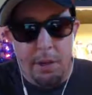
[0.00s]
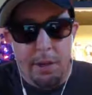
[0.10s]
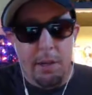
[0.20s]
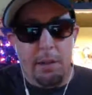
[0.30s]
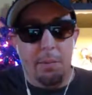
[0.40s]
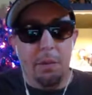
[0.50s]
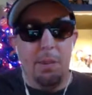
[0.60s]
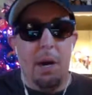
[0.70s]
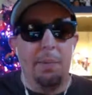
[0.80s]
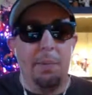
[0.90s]
Is Sunday night the
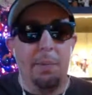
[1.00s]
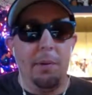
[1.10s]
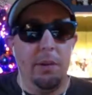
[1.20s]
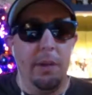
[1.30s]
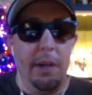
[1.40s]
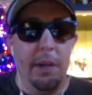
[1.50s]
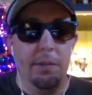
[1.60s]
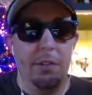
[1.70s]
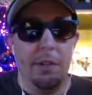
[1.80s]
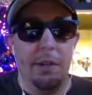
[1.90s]
most popular night? If
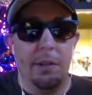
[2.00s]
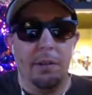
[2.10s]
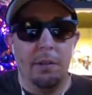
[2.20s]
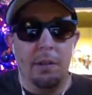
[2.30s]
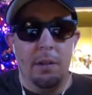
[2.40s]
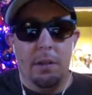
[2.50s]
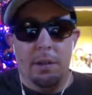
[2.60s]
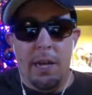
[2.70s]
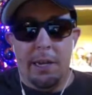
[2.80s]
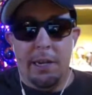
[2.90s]
so,
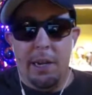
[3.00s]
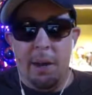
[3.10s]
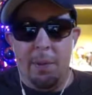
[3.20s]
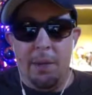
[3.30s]
that can happen.